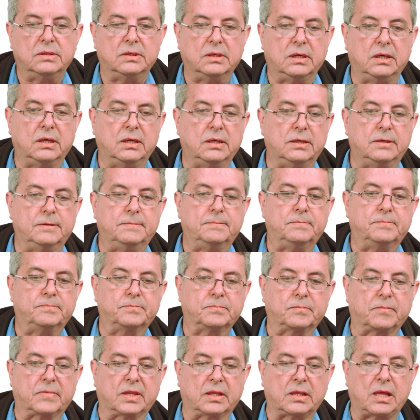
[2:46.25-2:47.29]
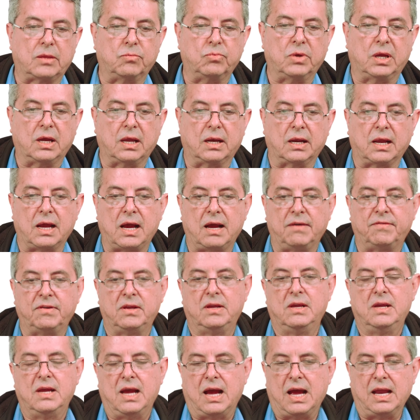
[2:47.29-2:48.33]
that we can have,
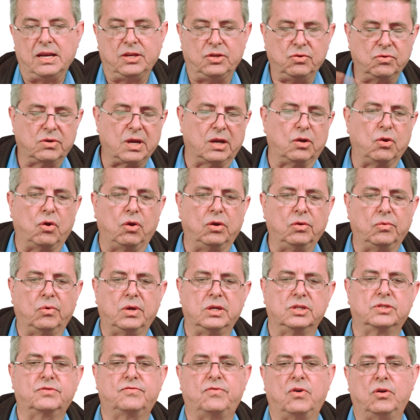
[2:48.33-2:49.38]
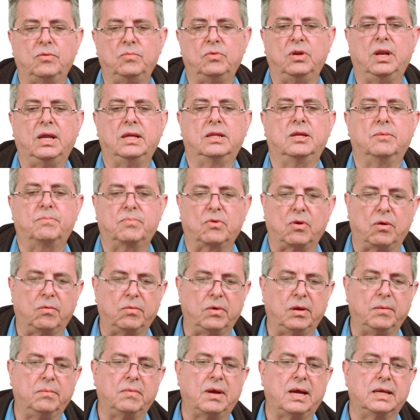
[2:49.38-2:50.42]
and you can always formulate the
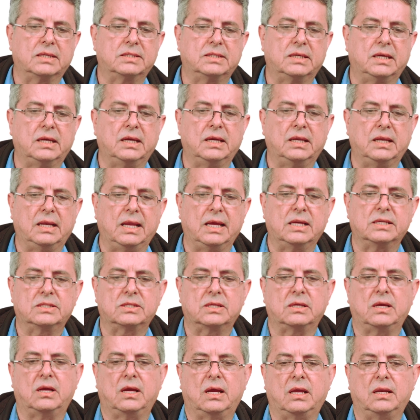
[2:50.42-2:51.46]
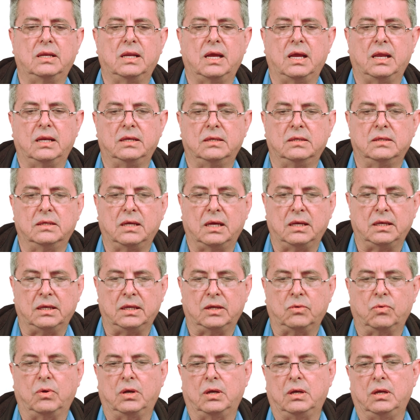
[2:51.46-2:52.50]
problem as a less and
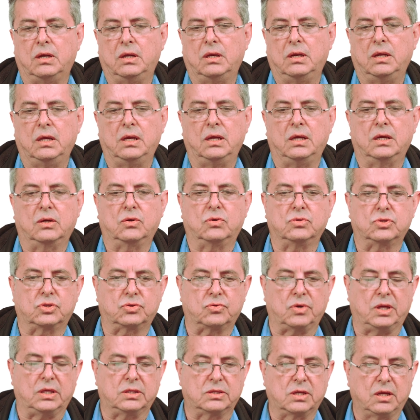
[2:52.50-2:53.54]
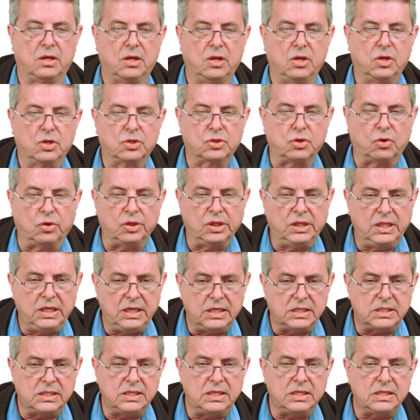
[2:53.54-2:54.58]
equal constraints. So
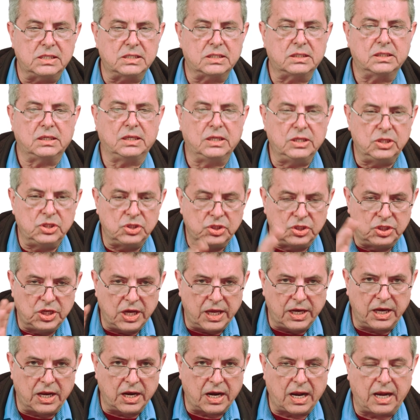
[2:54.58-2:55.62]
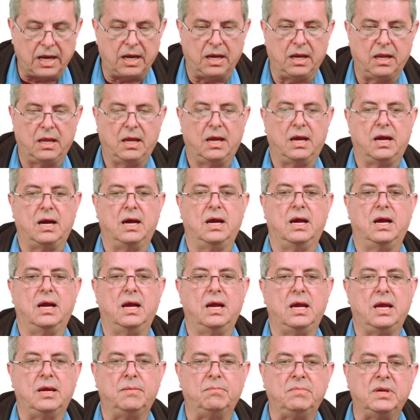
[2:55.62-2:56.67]
this is, in general,
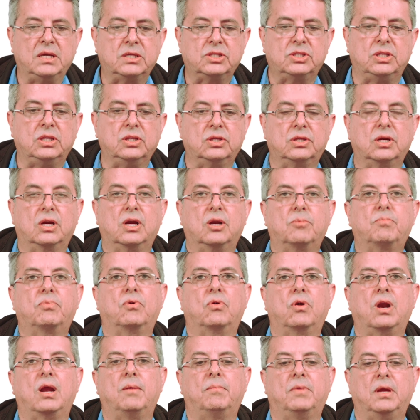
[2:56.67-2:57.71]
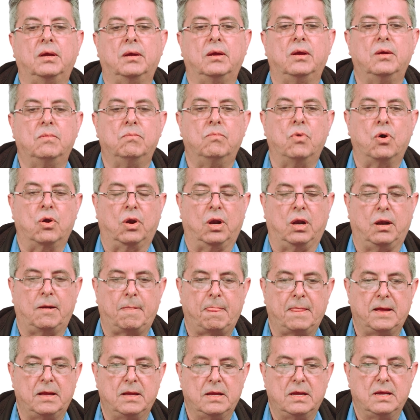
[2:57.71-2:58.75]
a mixed integer programming model.
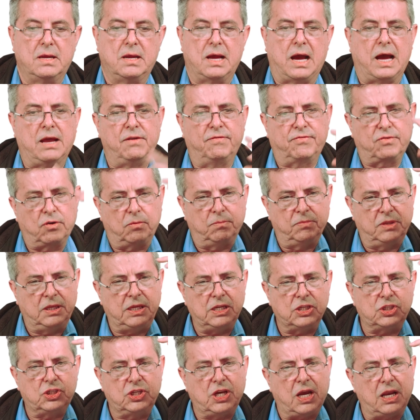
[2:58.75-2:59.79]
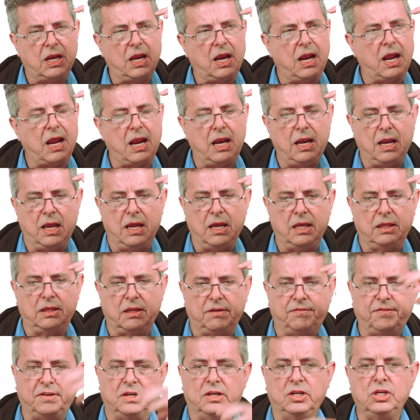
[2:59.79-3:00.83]
And from this general
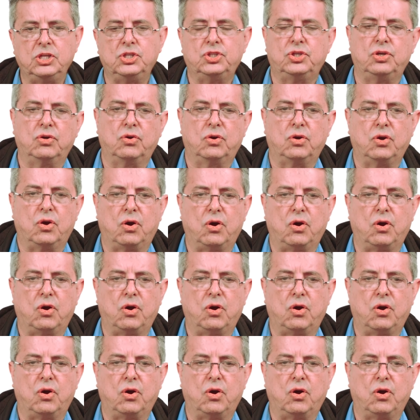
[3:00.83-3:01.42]
definition